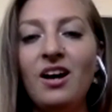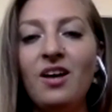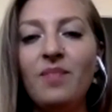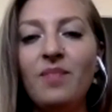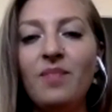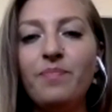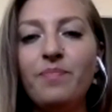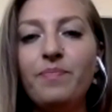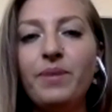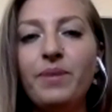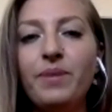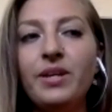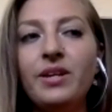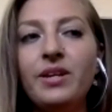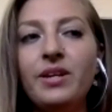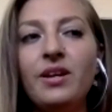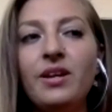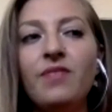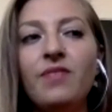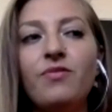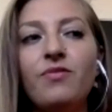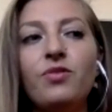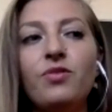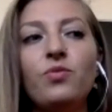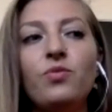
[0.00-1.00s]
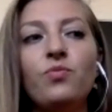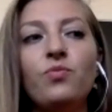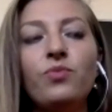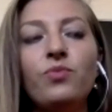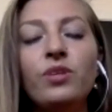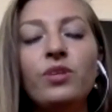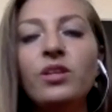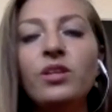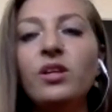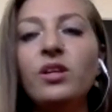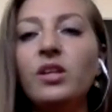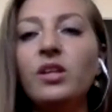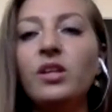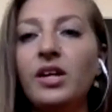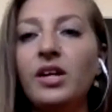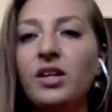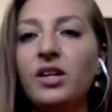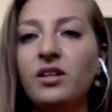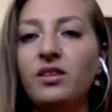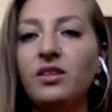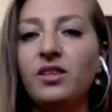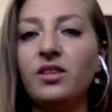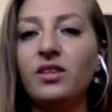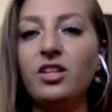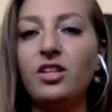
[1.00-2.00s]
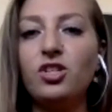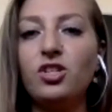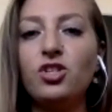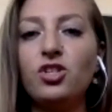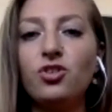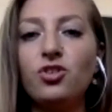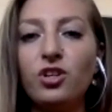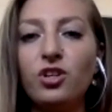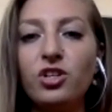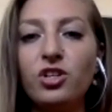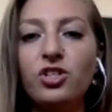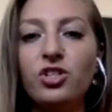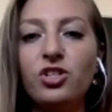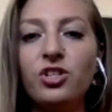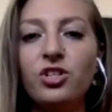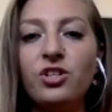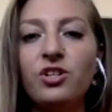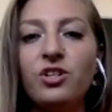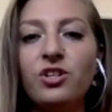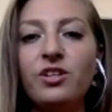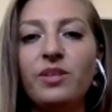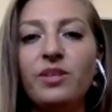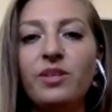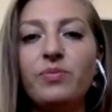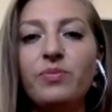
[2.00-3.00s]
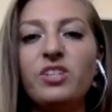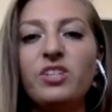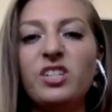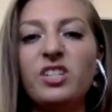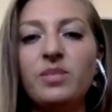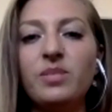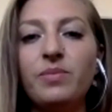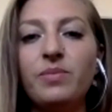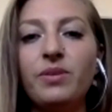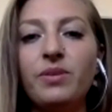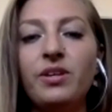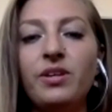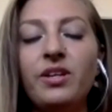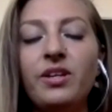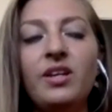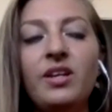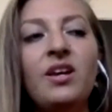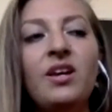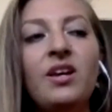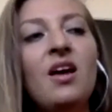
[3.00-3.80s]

But if you really like that structure, that predictability,